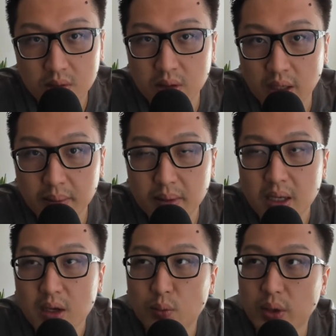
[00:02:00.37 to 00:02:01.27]
Yep.
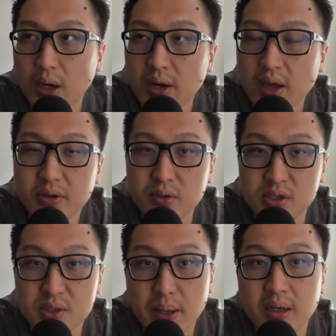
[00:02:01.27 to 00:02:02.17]
Without having to
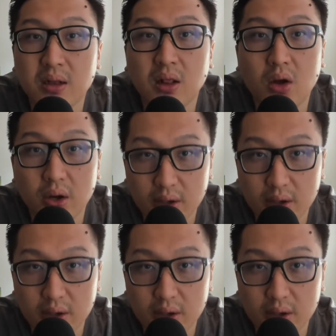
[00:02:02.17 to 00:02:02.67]
spend a lot,